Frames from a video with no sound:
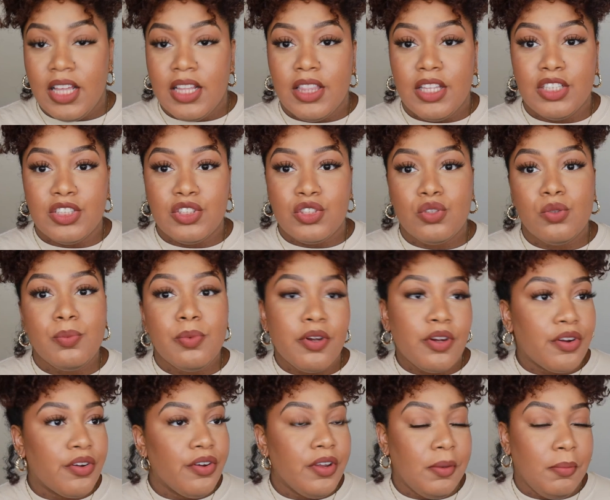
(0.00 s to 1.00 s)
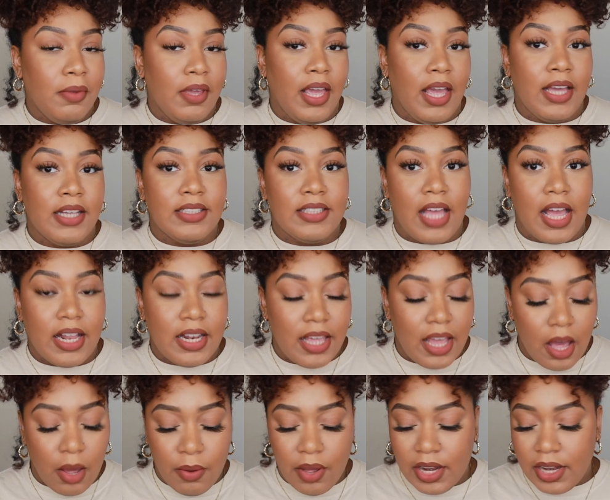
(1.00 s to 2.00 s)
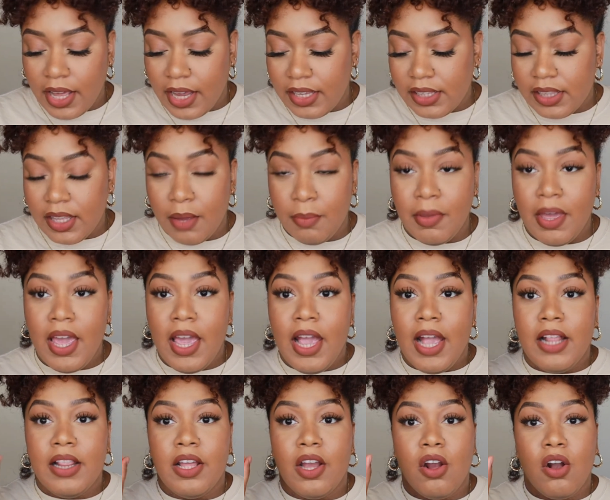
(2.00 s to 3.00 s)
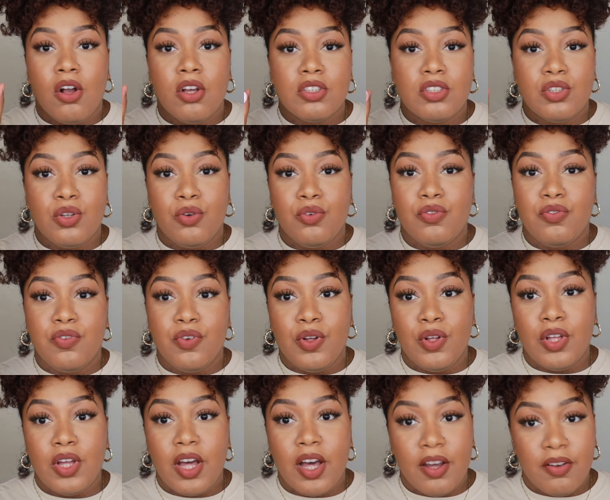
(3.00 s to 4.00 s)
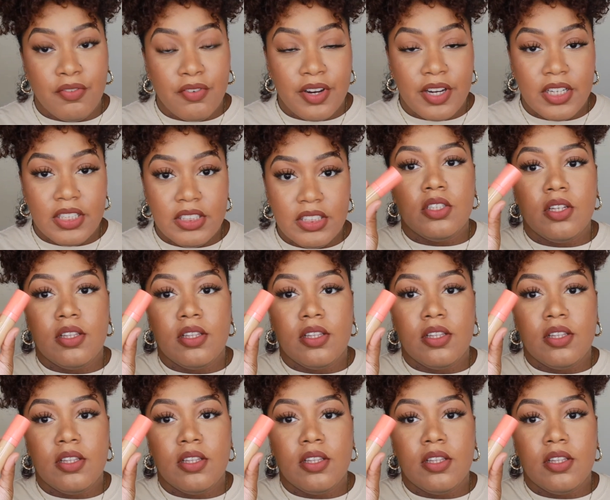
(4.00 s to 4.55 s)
They're super creamy, exactly how I like them, and they're also full coverage.